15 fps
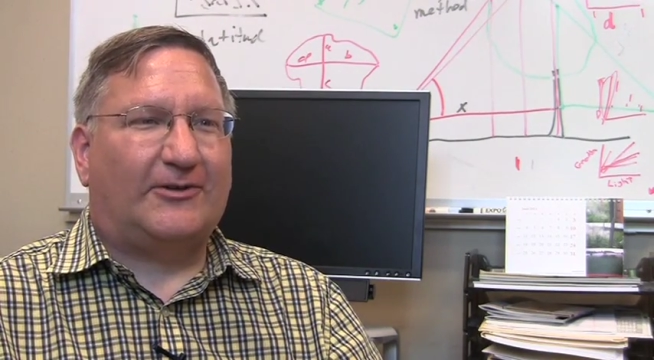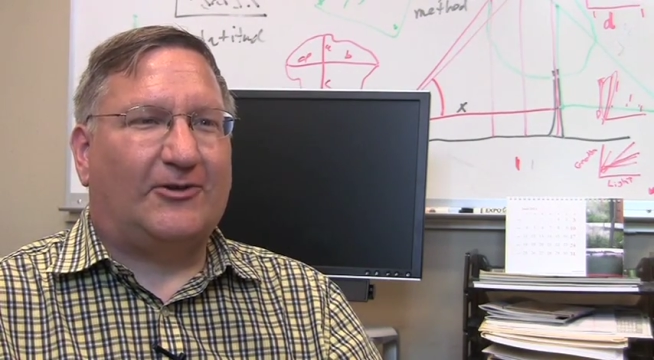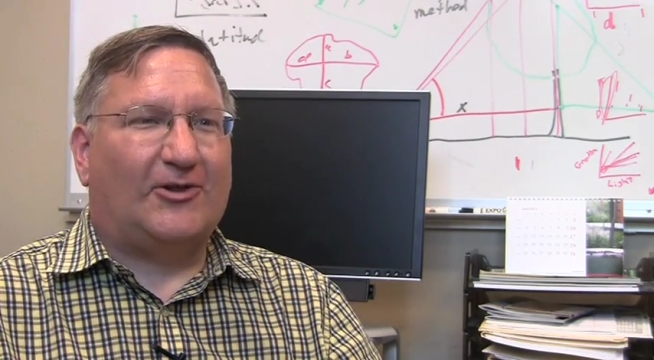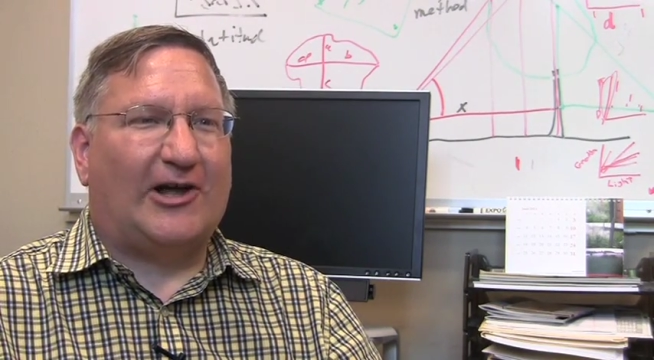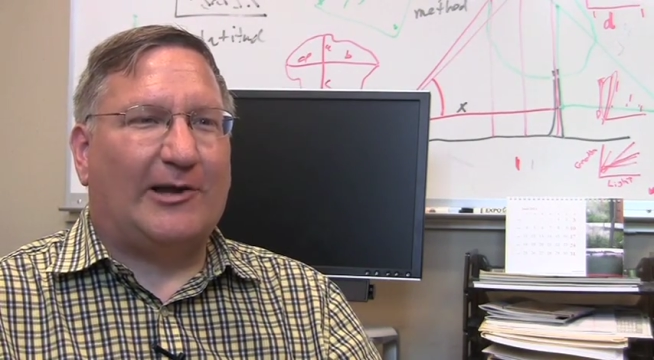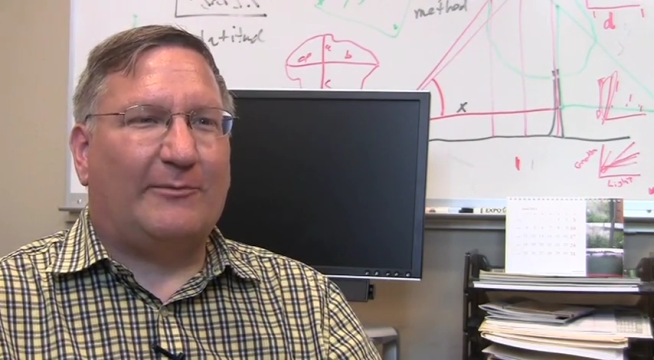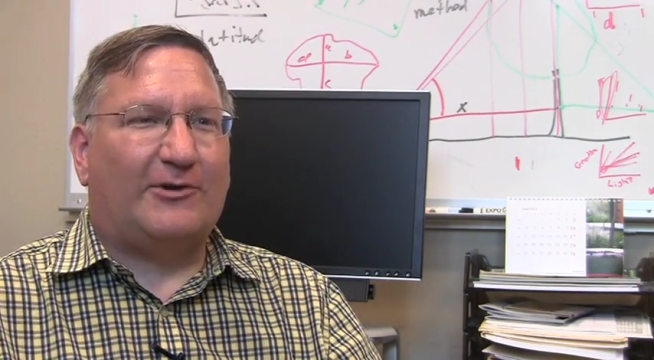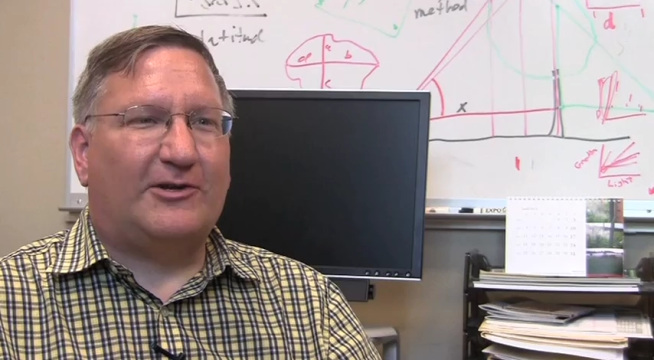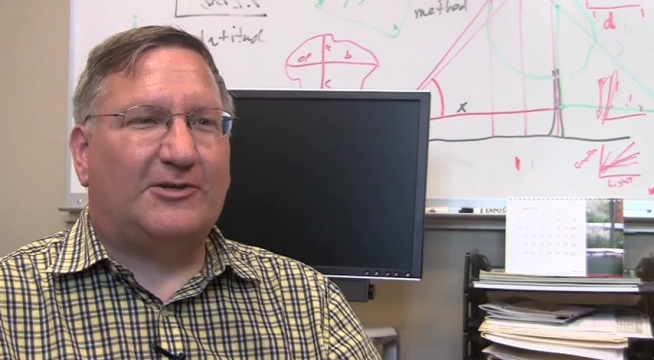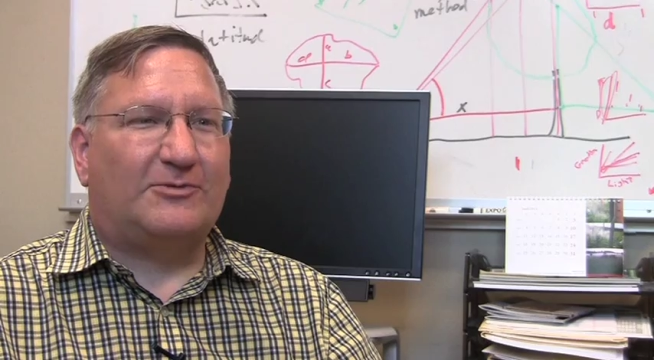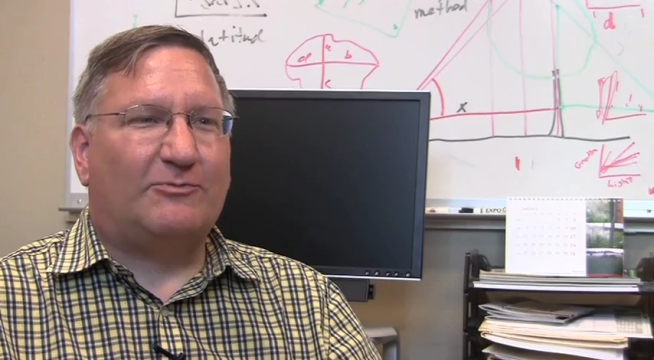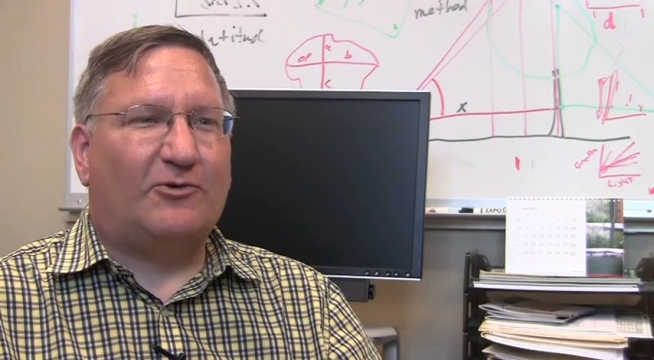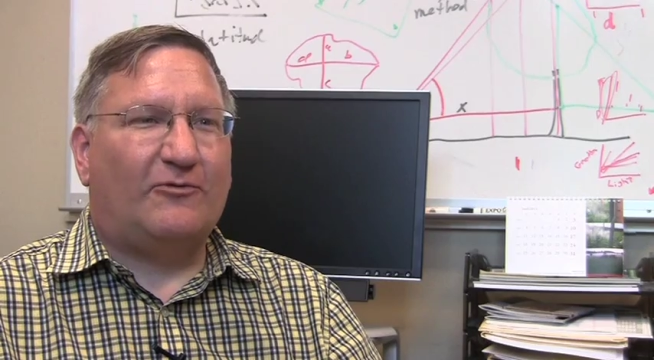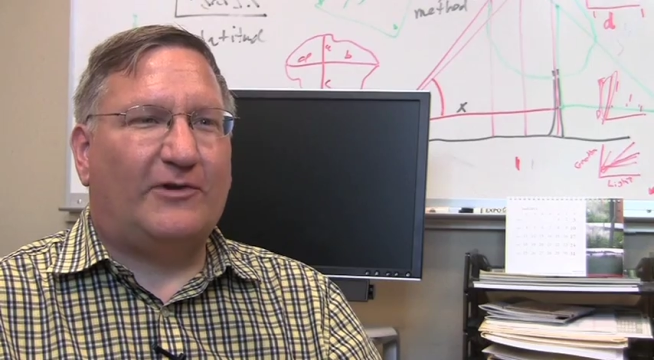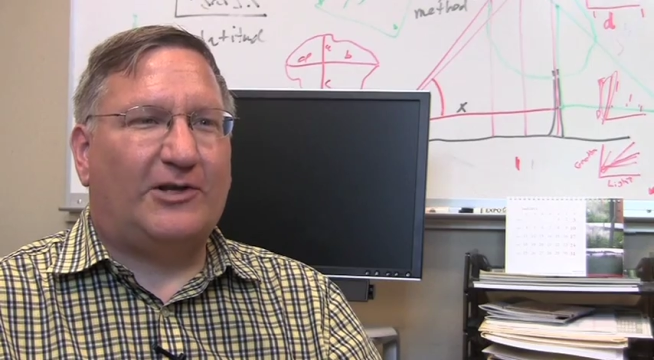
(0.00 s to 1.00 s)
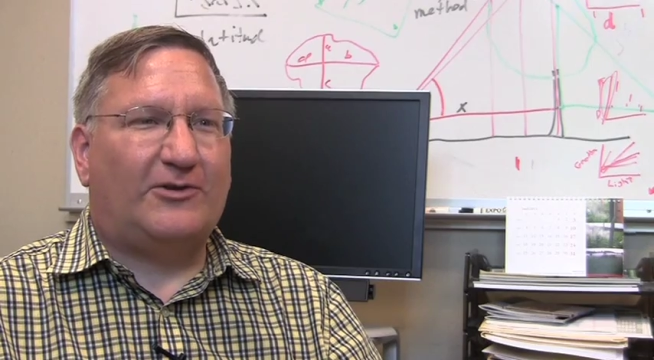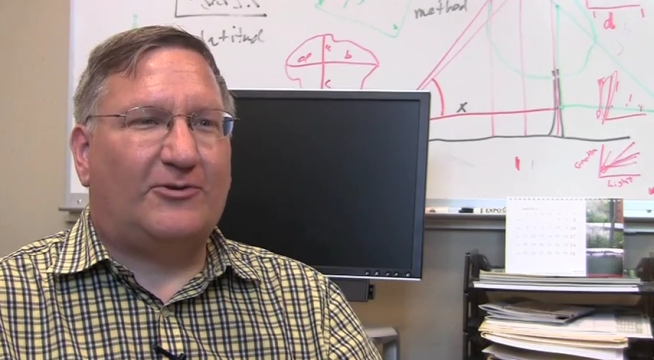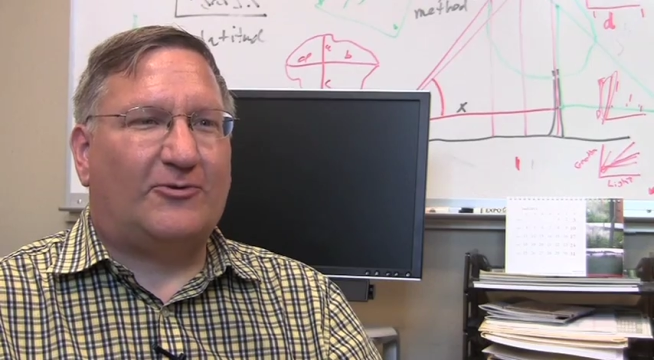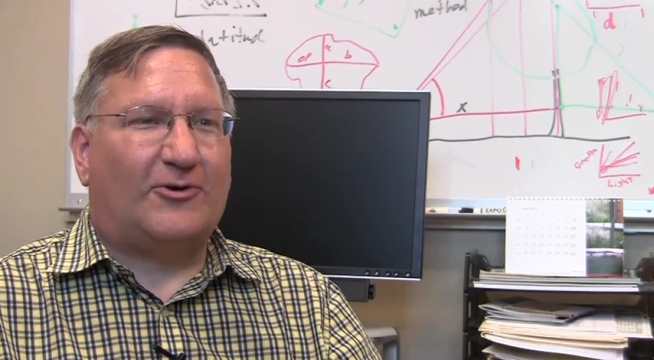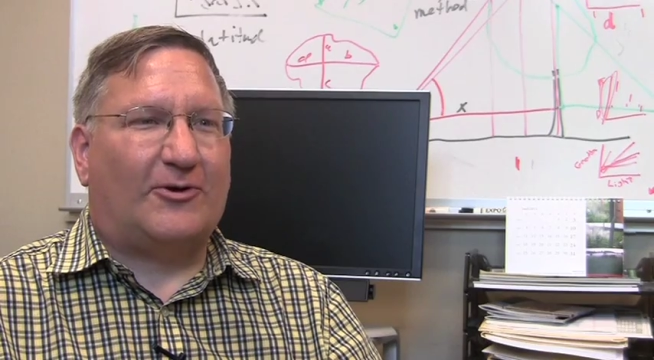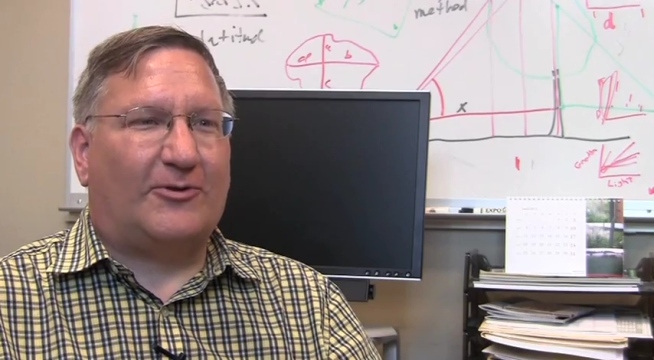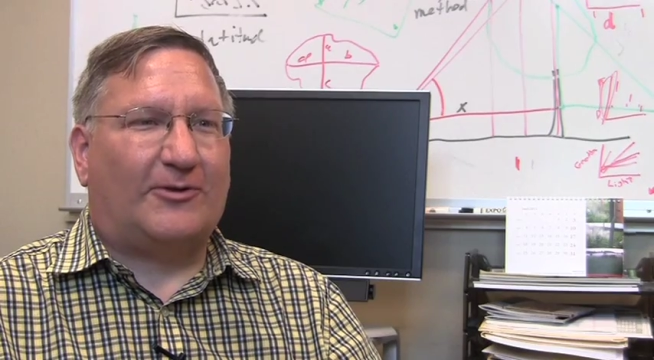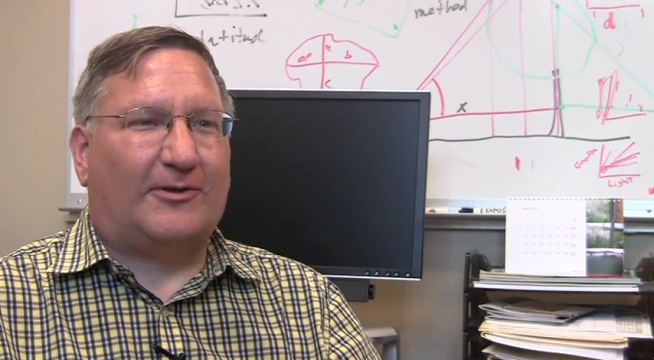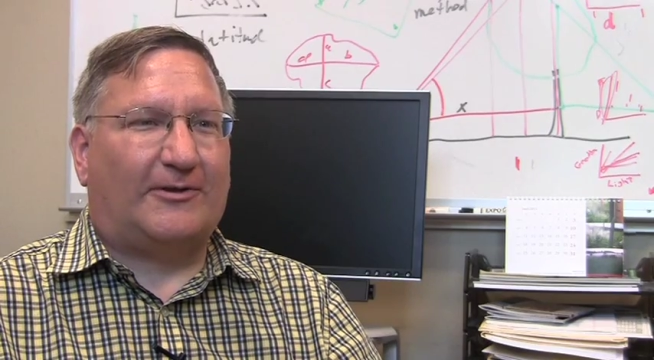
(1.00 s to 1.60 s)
climate is moving north.